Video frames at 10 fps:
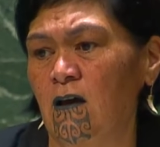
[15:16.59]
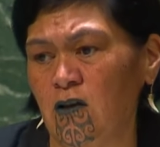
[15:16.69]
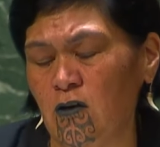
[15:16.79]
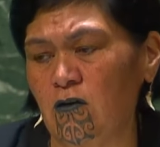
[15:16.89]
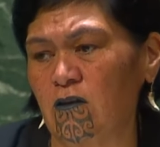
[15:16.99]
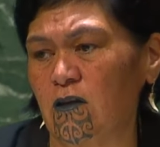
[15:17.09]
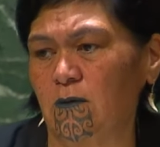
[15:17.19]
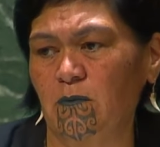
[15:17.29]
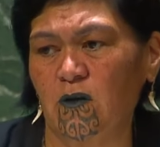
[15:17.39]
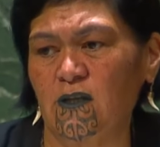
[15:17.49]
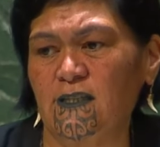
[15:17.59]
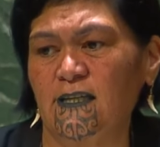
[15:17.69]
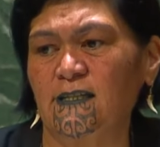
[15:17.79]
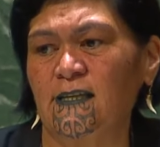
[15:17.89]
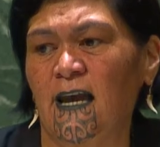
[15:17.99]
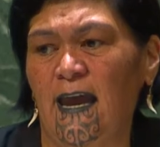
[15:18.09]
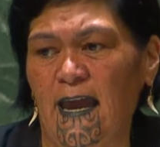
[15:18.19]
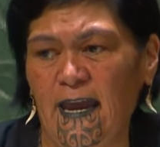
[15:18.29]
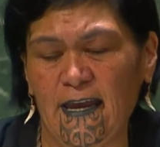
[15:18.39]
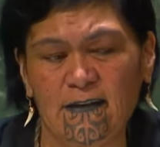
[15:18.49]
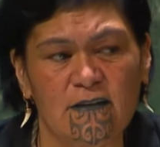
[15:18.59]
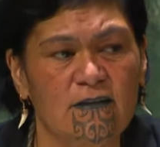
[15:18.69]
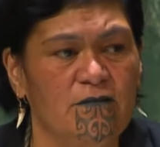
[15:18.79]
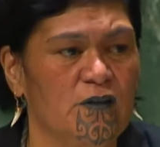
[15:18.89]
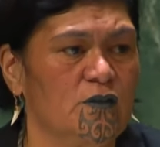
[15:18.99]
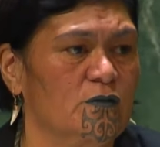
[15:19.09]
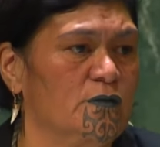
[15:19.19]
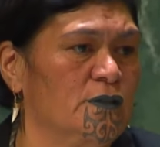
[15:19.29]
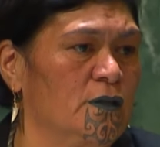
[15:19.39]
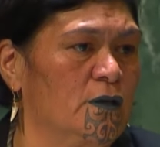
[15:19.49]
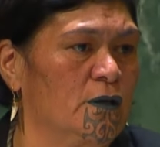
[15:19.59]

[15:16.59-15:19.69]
youth, communities, and individuals